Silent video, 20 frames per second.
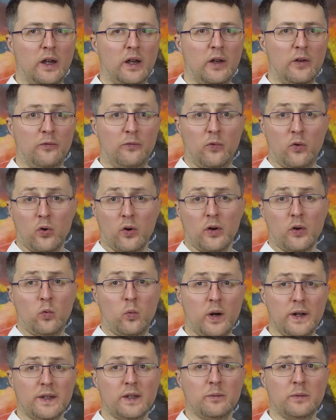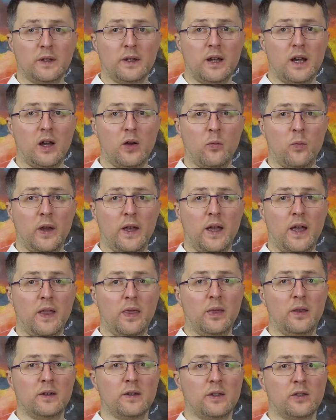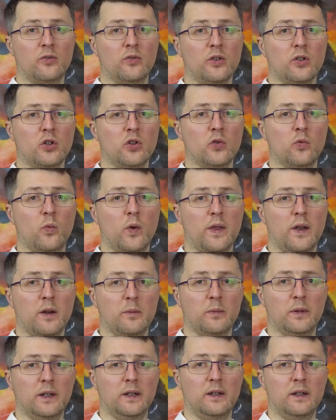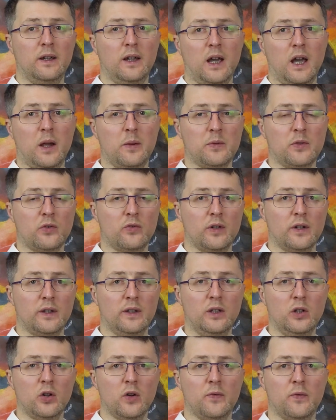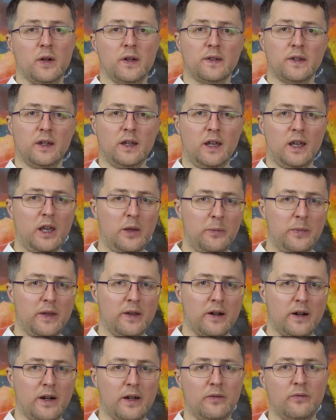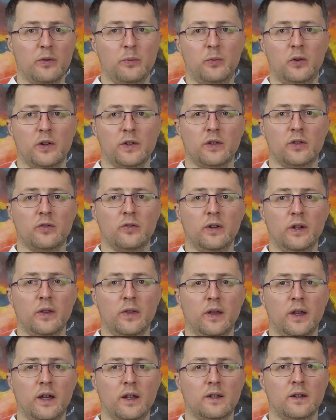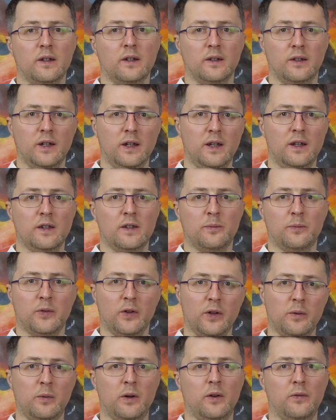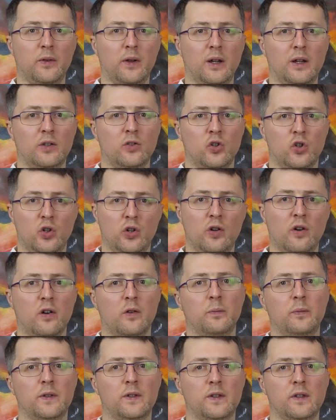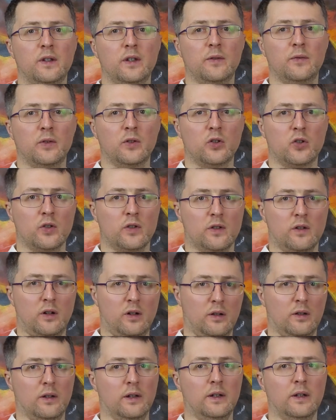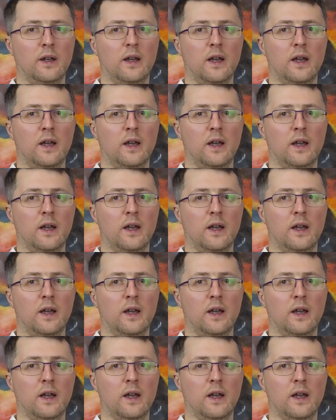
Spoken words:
For quite some time we had this structure with a completely abstract neofs API repository that contains protobuf and gRPC definitions only.